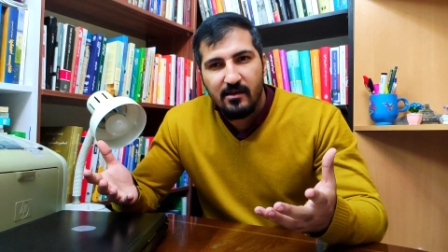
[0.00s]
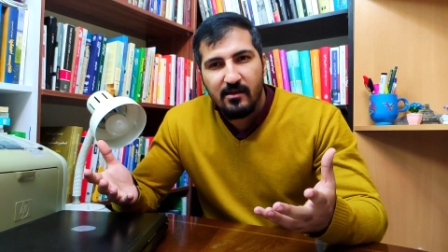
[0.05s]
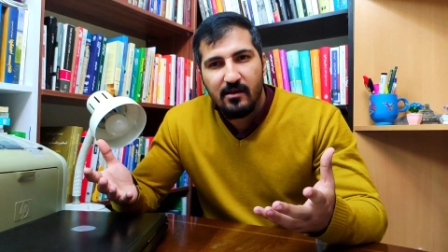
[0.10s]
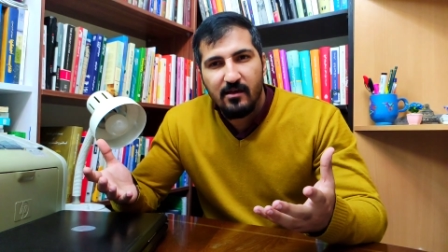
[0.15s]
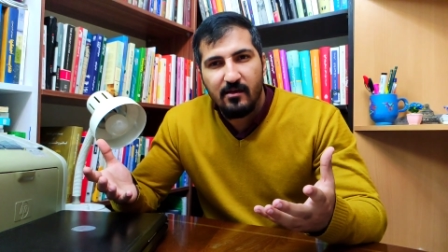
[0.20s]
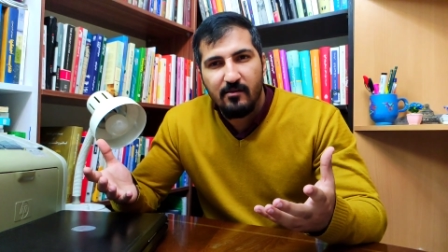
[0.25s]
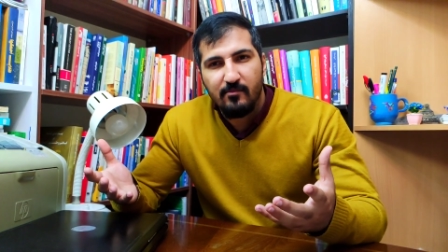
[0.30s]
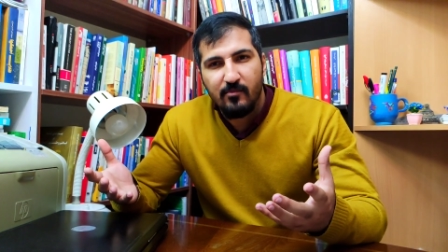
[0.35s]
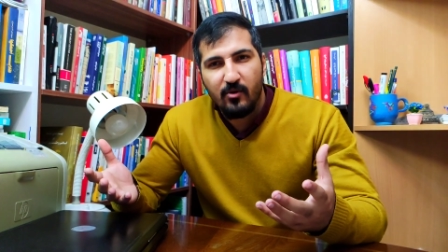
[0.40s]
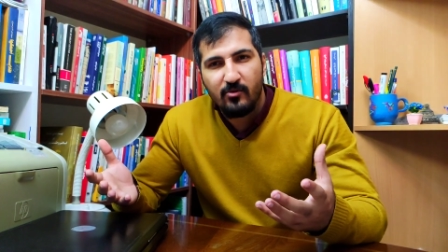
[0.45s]

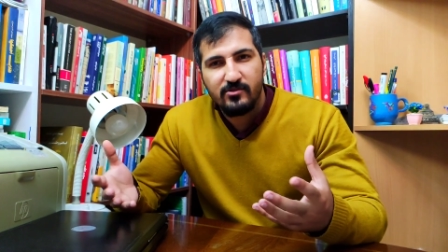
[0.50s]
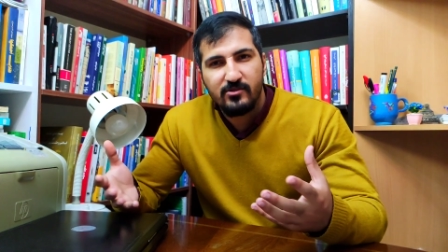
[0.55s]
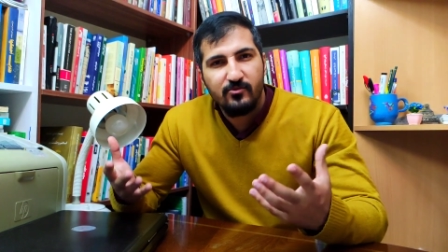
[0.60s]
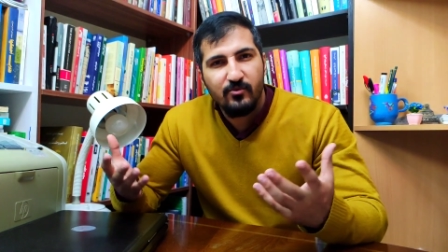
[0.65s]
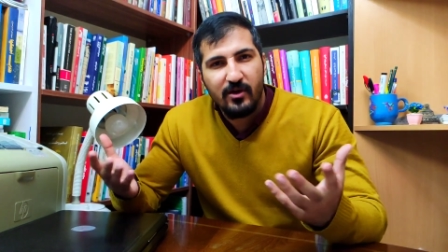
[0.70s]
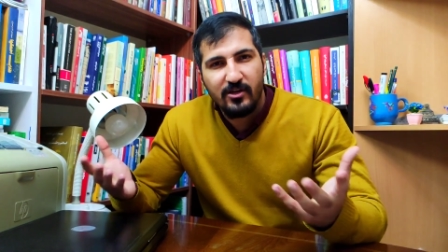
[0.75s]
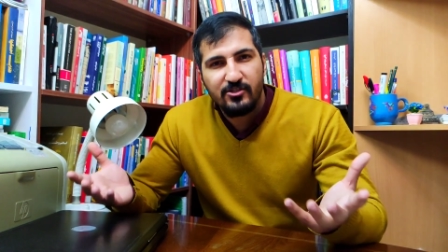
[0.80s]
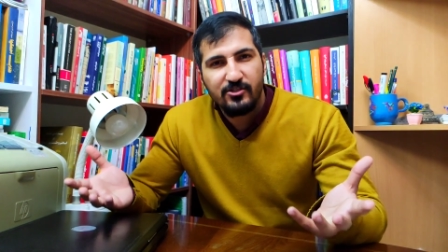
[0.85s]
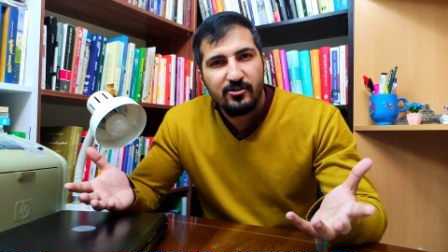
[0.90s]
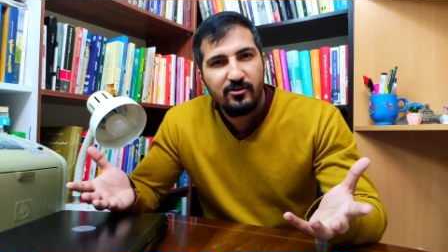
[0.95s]

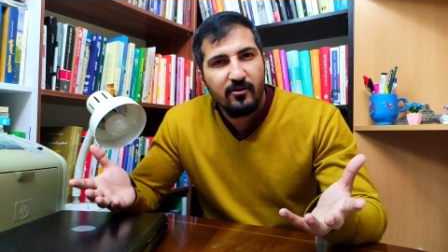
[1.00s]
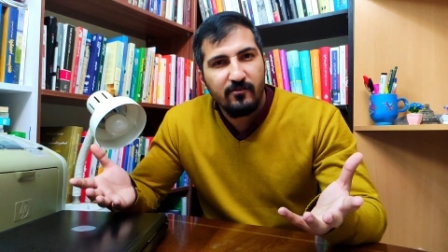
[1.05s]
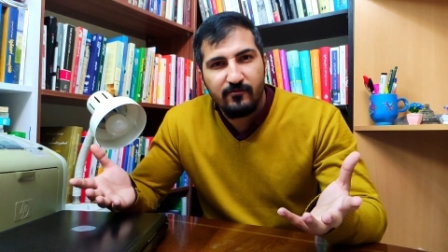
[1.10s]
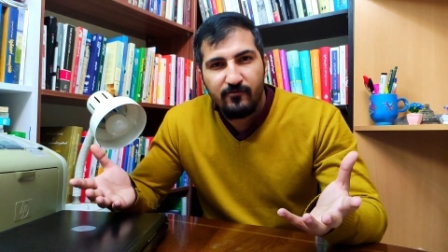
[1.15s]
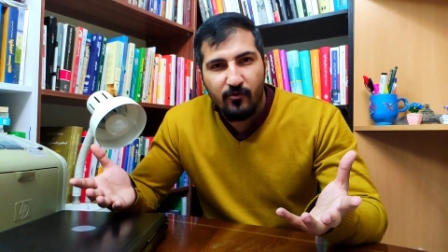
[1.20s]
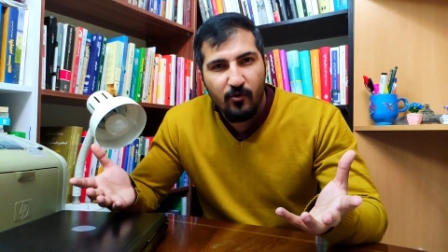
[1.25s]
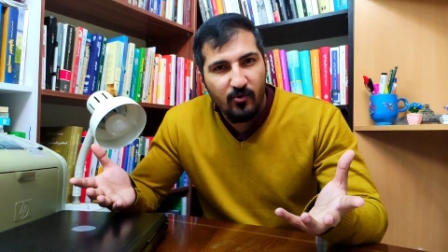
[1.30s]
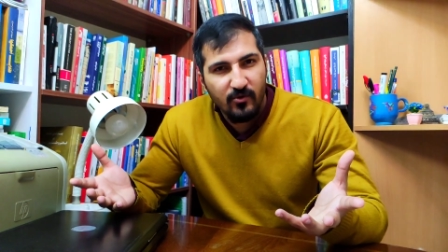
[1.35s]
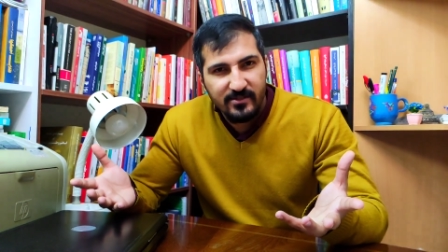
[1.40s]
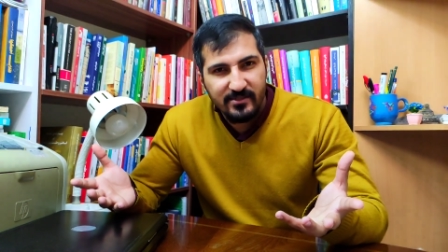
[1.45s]
motivational
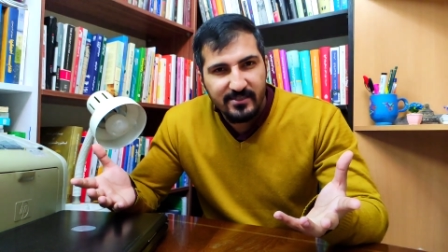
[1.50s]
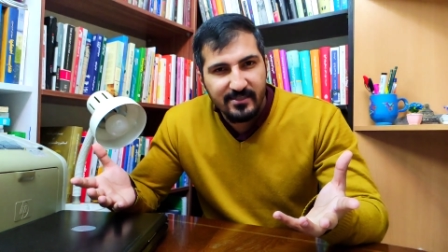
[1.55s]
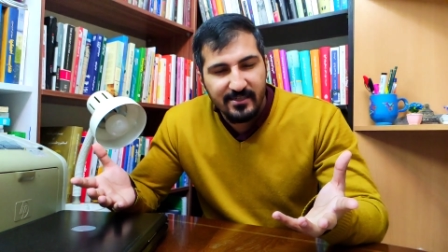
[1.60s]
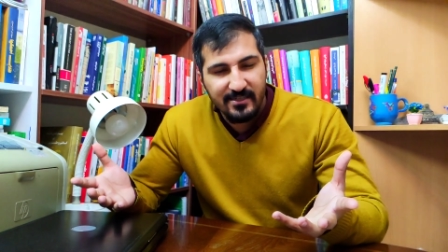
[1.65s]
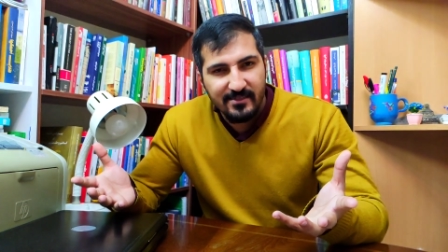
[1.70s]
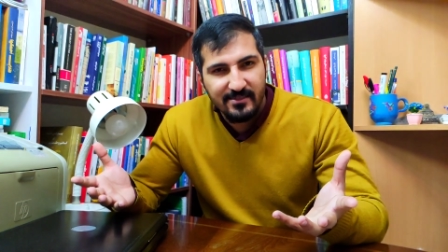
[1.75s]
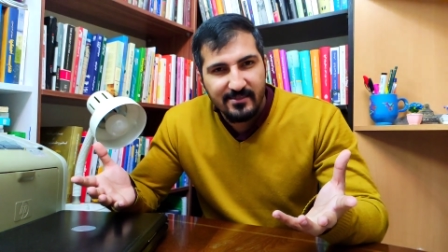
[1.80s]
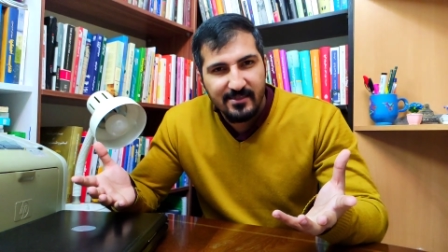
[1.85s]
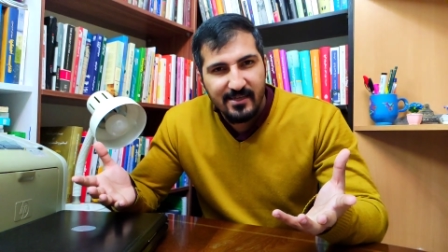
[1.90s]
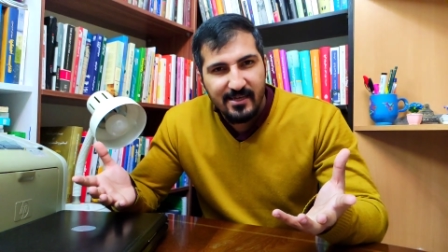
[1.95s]

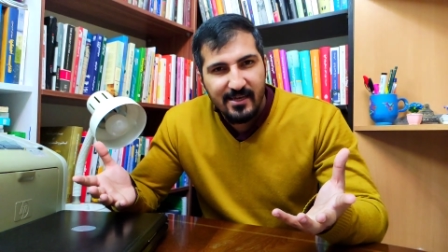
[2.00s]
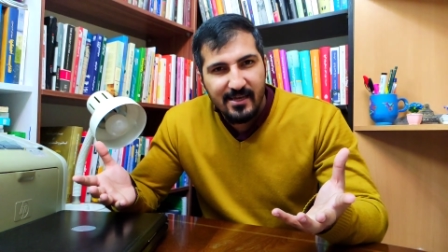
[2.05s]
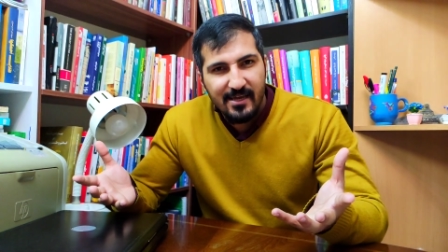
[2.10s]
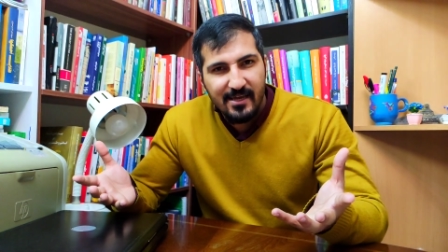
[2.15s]
forces,